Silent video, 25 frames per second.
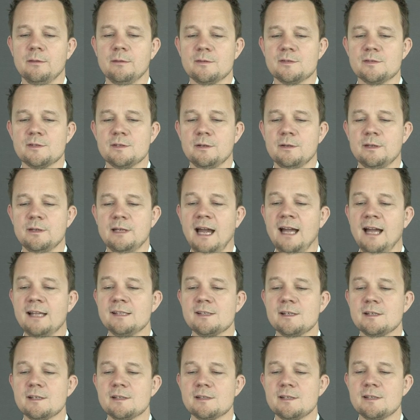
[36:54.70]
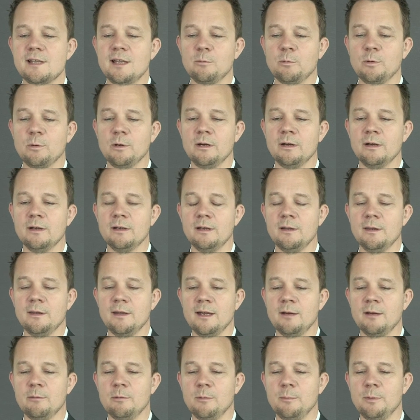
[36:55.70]
So the answers that were in
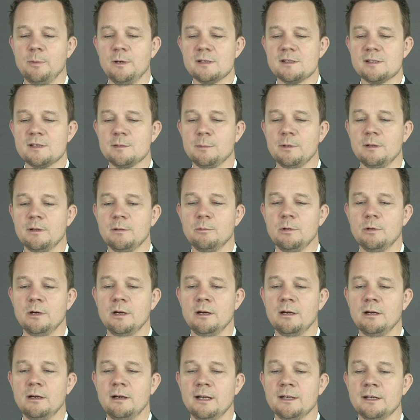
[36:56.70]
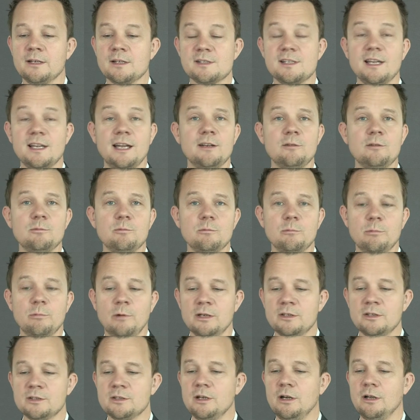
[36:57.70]
there were possible were understand
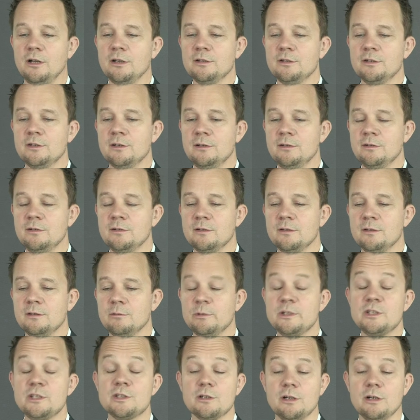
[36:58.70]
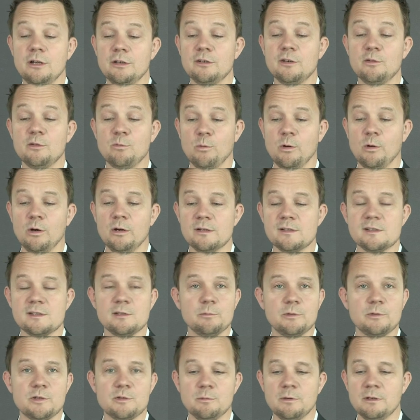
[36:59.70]
which content works
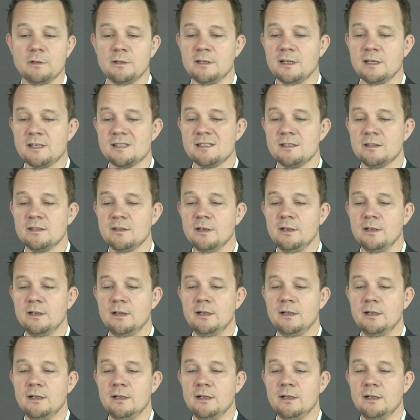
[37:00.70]
and which one doesn't.